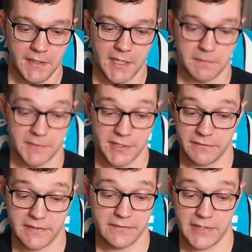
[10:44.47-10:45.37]
which I've
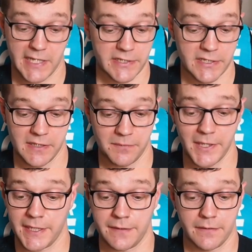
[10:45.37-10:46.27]
never actually
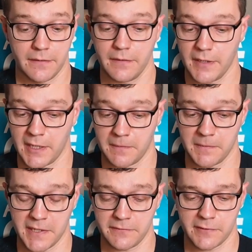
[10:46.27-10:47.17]
played.
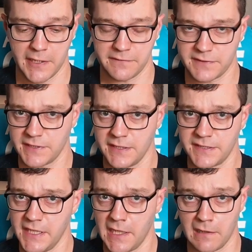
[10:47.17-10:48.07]
I
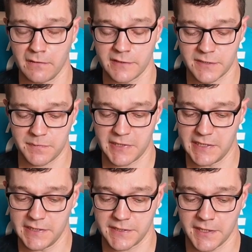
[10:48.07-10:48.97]
see it a lot, but
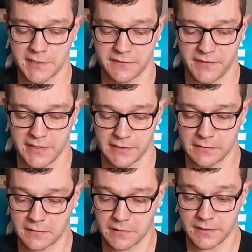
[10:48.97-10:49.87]
it's hard to find in good
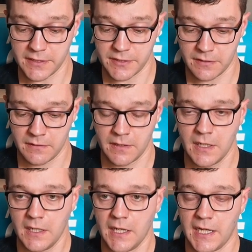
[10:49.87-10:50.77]
condition,
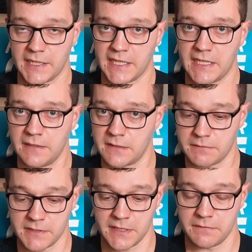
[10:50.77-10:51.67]
and again, this
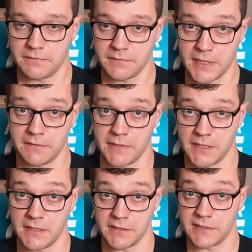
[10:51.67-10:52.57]
was in really
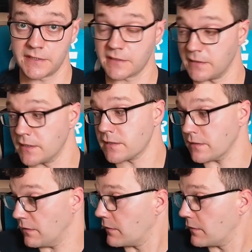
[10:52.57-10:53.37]
nice condition.